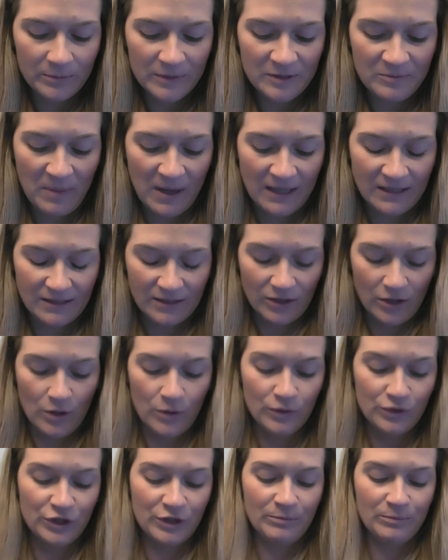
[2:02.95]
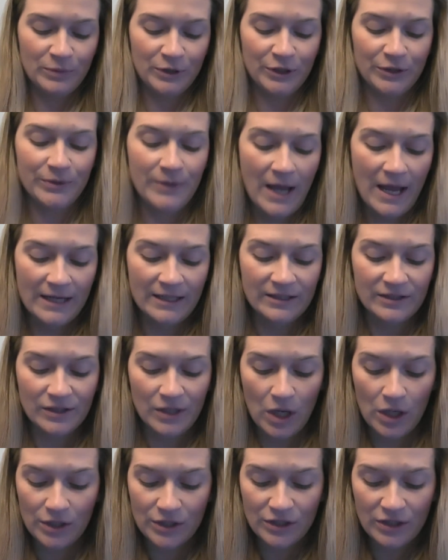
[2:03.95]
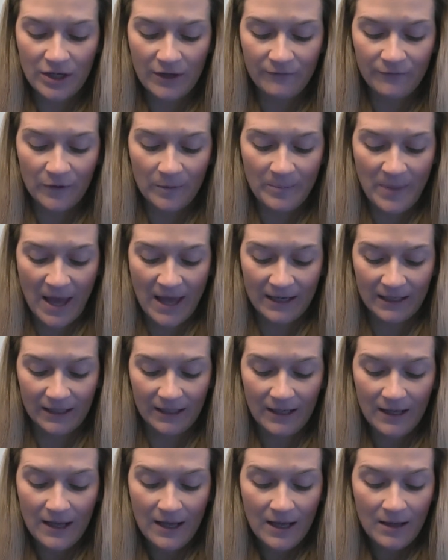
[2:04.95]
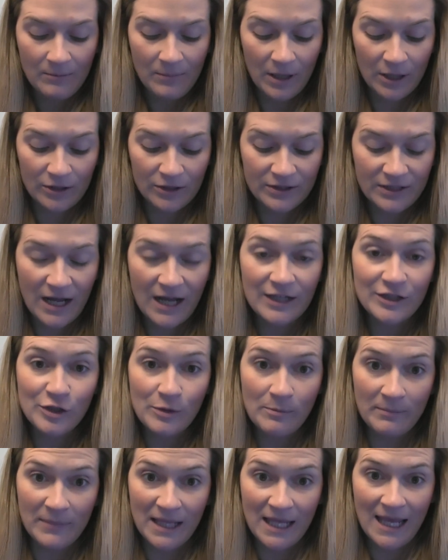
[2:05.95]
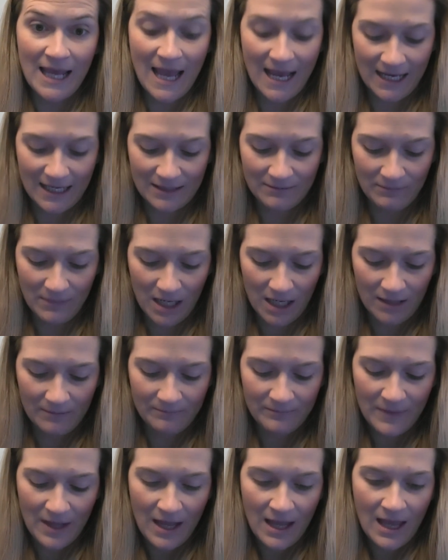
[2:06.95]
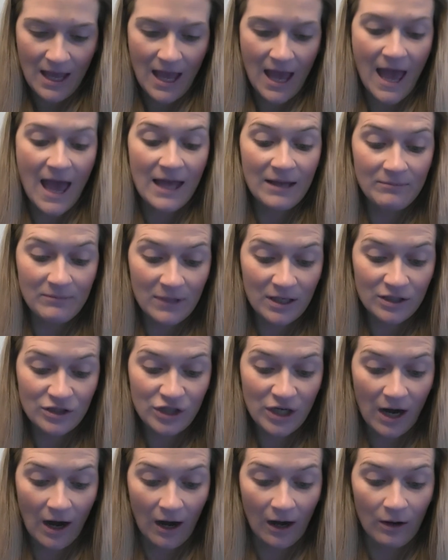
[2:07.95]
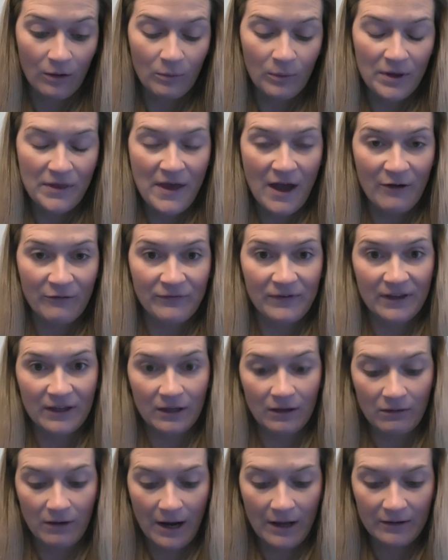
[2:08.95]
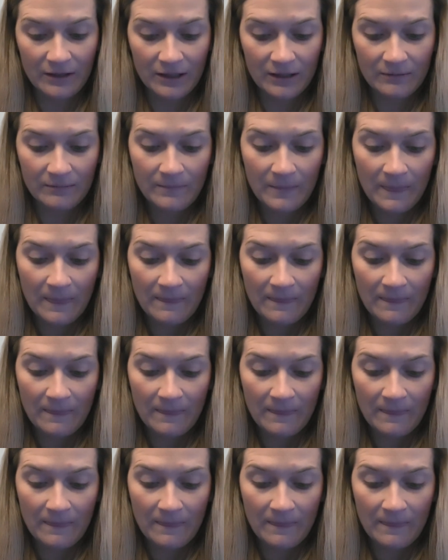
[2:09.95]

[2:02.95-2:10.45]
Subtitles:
is painted ocean blue and is large enough for Penny, Butterscotch, me, and Mom, and my chair without feeling crowded.